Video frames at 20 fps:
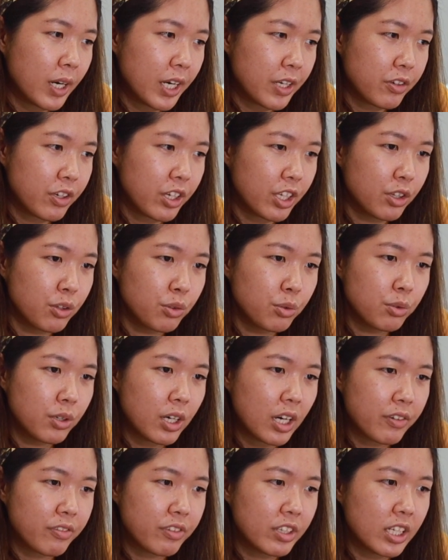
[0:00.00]
what you can do
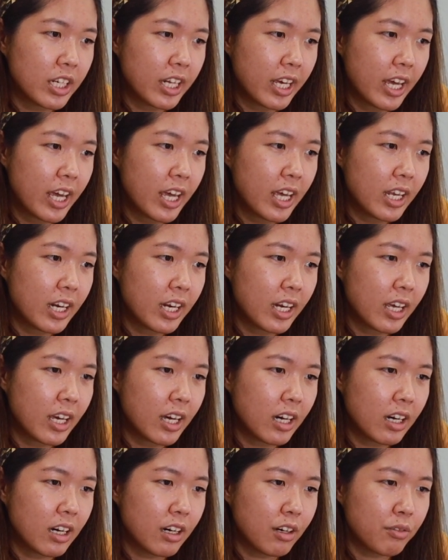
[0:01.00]
after that,
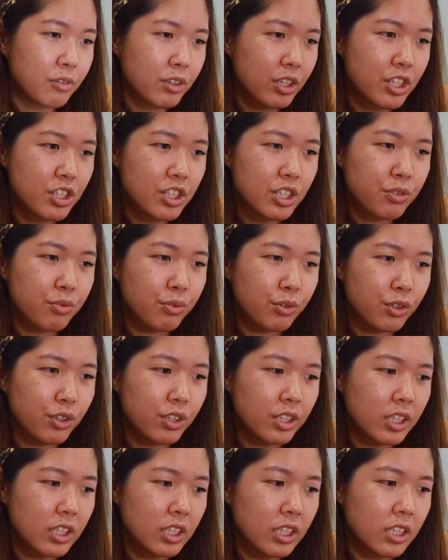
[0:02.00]
you can just
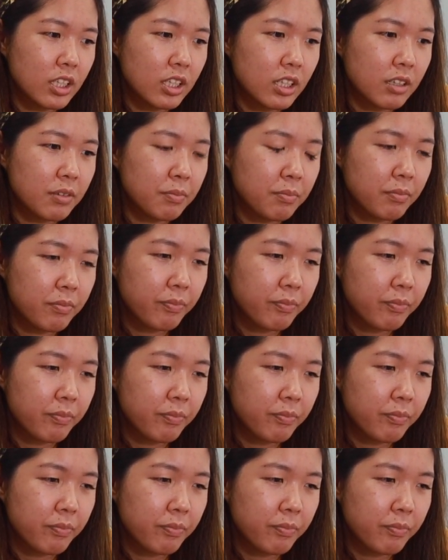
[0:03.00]
follow the